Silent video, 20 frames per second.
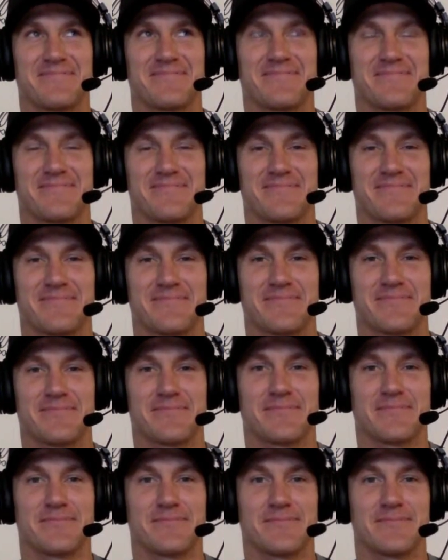
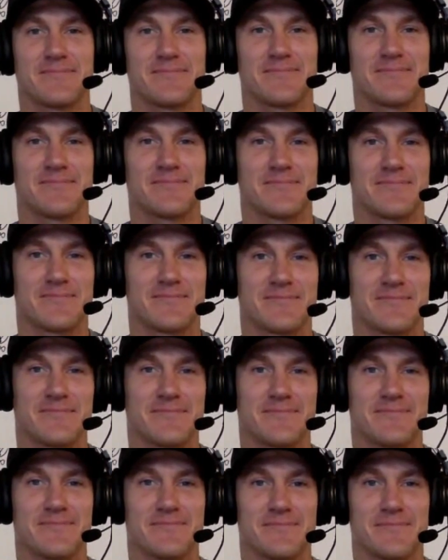
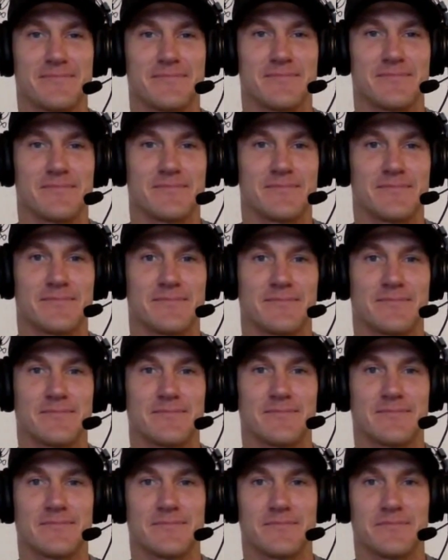
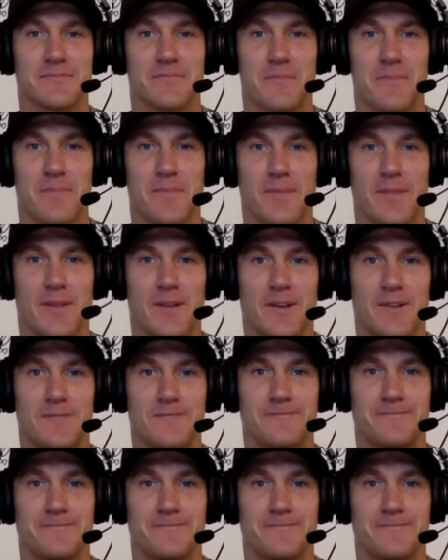(silent)